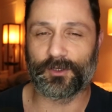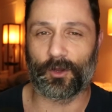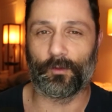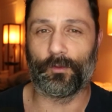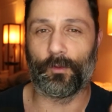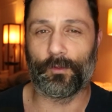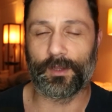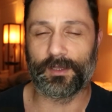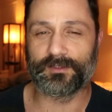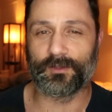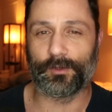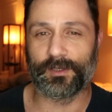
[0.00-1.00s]

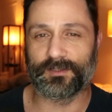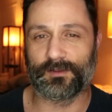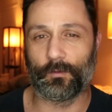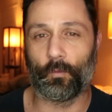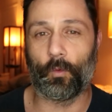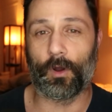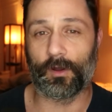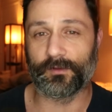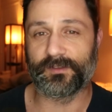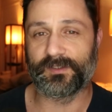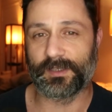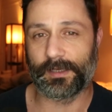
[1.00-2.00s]
It's known as the
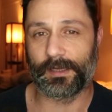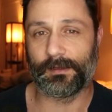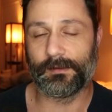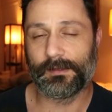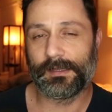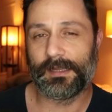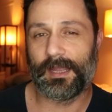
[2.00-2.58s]
Walled City,